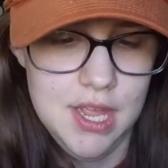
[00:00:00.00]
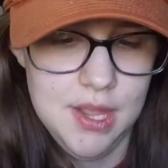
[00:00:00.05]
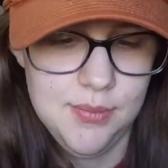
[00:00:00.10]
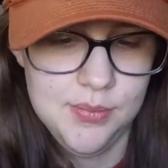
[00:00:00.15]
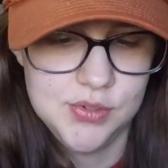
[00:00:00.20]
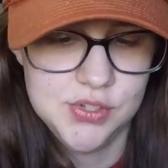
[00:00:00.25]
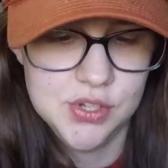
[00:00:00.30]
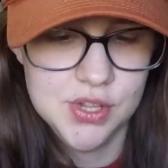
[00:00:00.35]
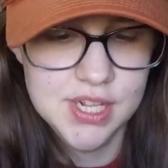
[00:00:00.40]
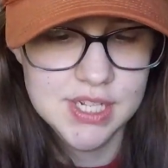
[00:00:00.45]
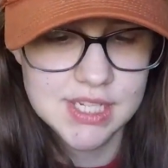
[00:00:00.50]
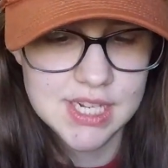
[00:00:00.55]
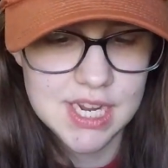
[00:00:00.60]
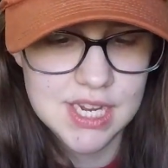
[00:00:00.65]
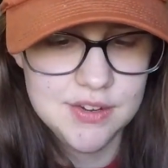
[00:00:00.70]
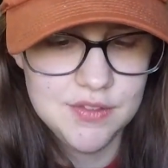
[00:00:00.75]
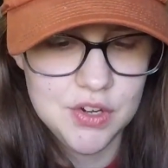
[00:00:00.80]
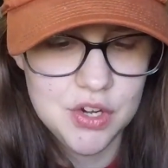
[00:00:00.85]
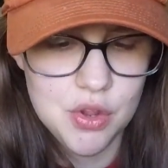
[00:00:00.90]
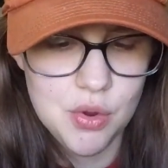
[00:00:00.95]
So that's
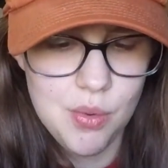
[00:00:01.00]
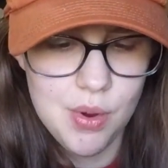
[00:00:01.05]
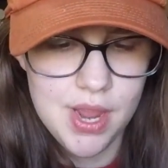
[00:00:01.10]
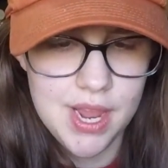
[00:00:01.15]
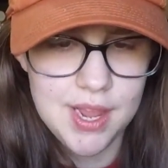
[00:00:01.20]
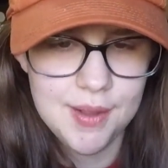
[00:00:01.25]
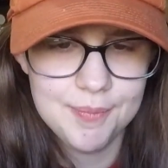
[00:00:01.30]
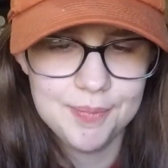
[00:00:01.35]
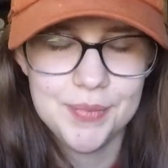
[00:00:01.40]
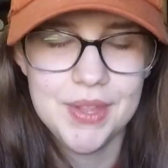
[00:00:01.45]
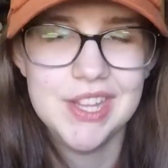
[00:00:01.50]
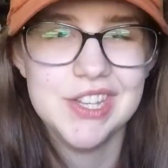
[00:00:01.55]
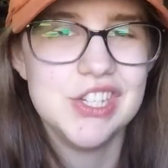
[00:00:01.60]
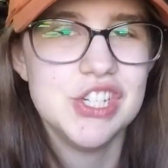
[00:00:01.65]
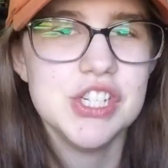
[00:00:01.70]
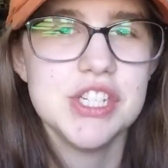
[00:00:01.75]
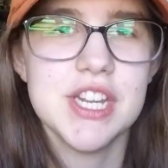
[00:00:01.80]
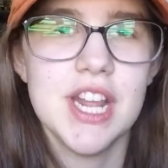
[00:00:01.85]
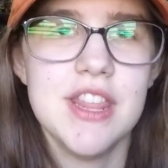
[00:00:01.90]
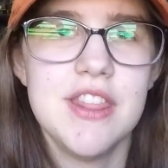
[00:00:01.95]
kind of annoying. It's
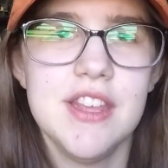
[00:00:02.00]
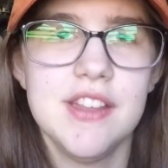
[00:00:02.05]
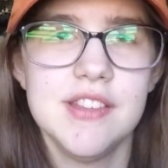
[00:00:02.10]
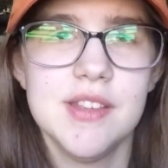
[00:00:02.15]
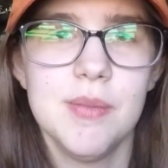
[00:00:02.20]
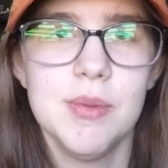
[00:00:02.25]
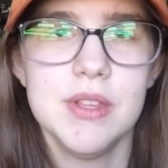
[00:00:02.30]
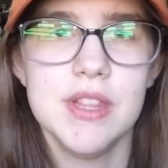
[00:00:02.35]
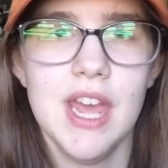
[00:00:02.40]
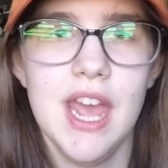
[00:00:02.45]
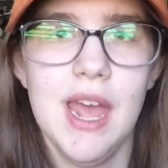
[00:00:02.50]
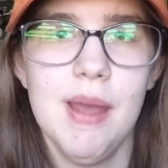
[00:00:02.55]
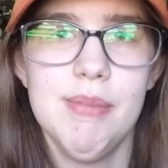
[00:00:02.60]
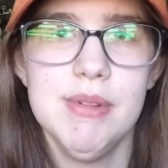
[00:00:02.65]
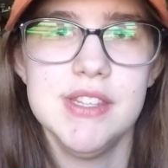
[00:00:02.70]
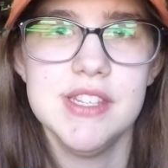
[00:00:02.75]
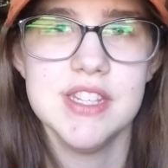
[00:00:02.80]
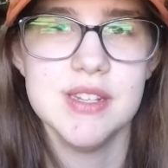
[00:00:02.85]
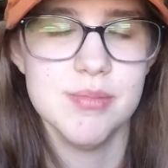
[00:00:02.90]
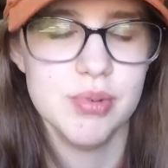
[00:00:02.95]
just, I think, something that
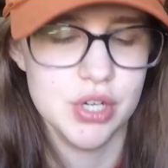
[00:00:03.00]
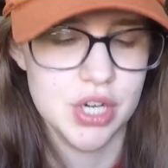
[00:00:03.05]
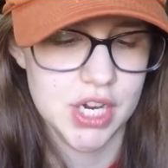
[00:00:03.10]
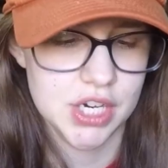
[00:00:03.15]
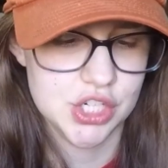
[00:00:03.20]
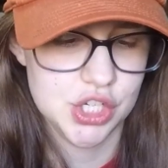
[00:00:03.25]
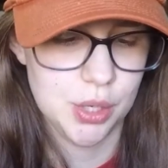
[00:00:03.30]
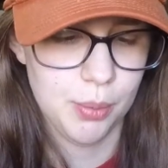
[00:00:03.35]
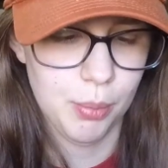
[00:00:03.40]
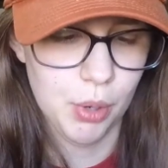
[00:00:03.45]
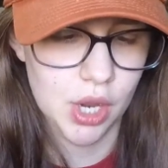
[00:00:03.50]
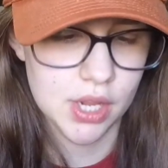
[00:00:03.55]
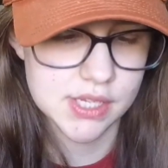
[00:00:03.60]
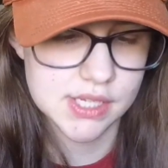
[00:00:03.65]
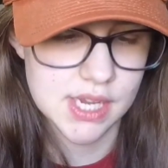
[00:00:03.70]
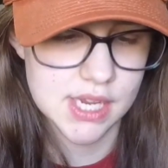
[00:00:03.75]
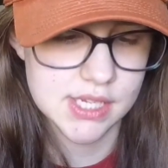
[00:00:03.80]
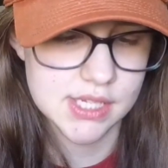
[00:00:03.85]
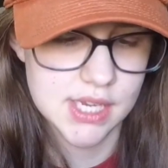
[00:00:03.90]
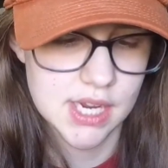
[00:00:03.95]
happens in the production
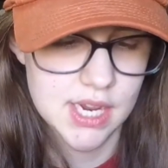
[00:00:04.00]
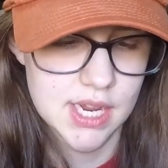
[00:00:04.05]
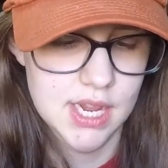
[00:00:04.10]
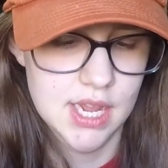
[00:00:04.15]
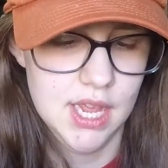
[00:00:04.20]
process,